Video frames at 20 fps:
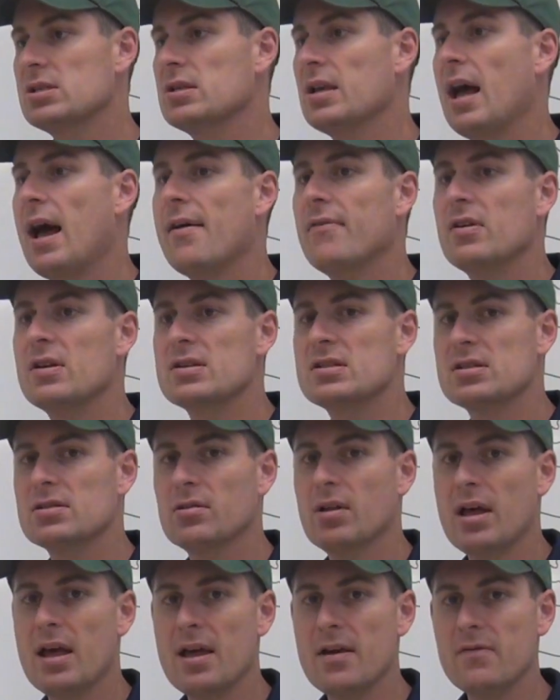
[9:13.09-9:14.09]
having a
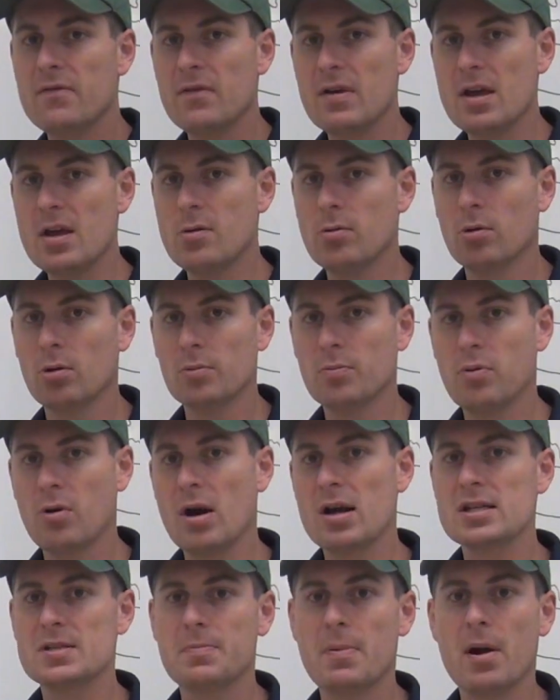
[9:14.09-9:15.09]
slave equaled
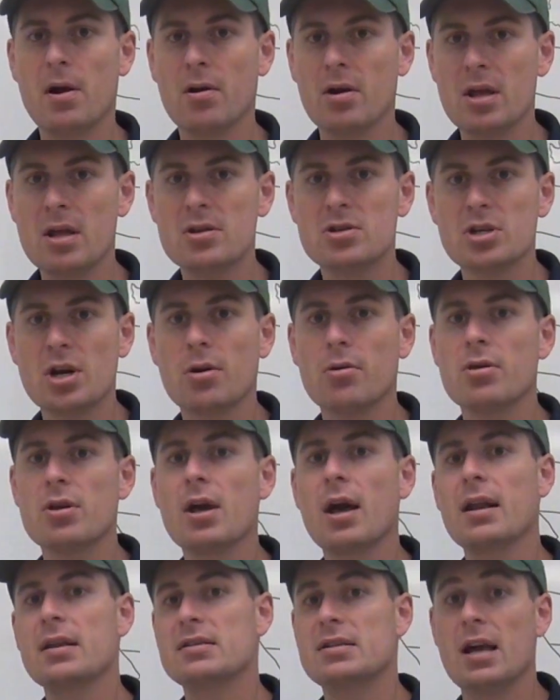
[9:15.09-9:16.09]
prosperity. Generally, you
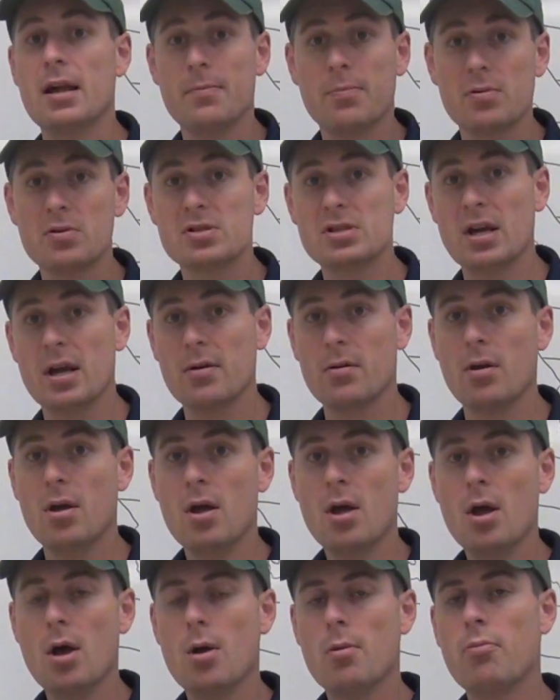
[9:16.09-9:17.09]
got a 10%
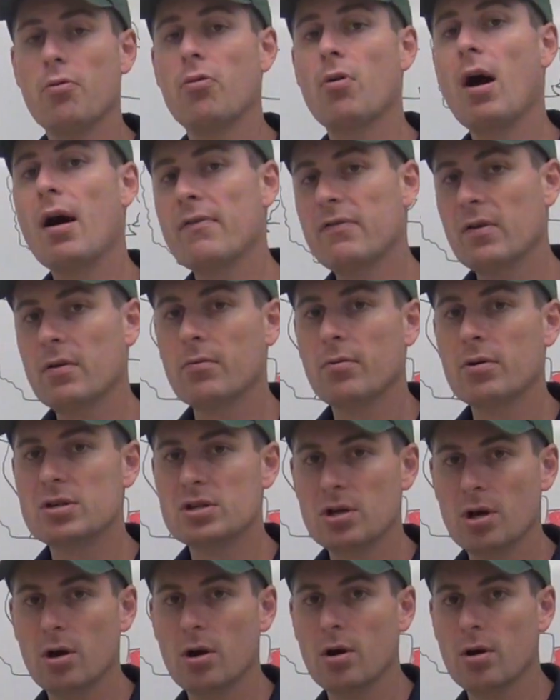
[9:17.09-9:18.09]
profit
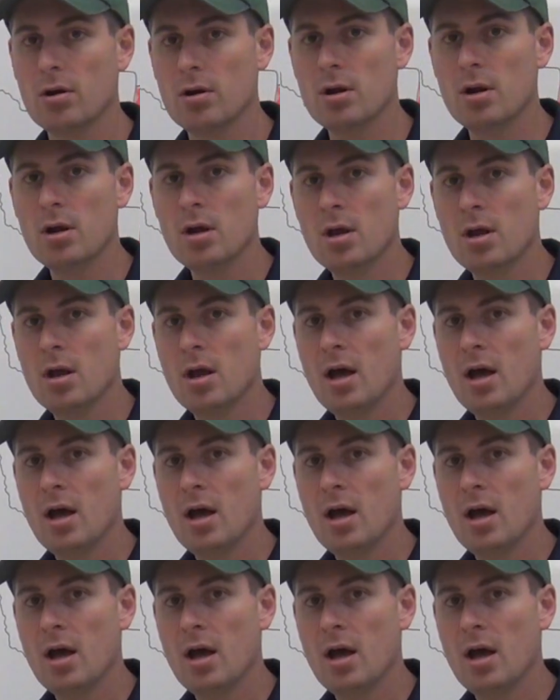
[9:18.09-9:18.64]
return